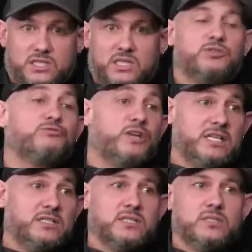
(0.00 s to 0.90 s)
It's a
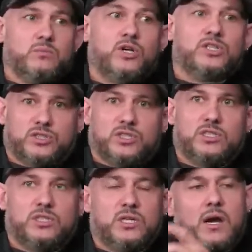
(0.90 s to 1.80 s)
reality, but it's,
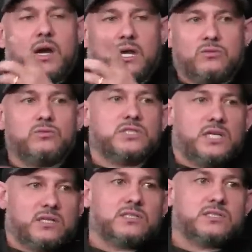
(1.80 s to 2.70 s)
it, I, I, do you say
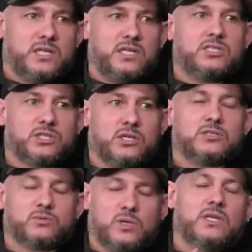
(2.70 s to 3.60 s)
it on stage
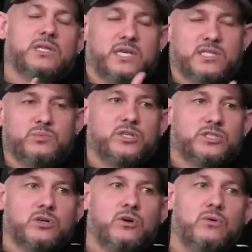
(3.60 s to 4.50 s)
as well nice. to
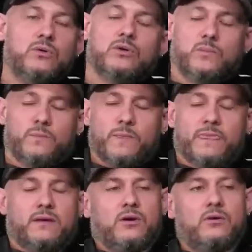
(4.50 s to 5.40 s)
express how
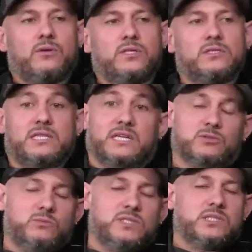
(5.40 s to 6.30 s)
how it is. And
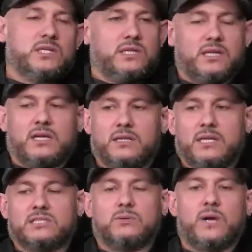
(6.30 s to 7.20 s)
that's me saying that
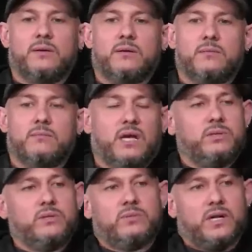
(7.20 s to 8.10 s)
that's why black
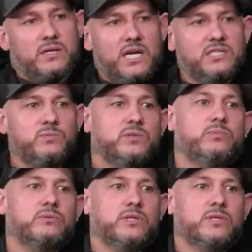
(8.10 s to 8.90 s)
people are nice people.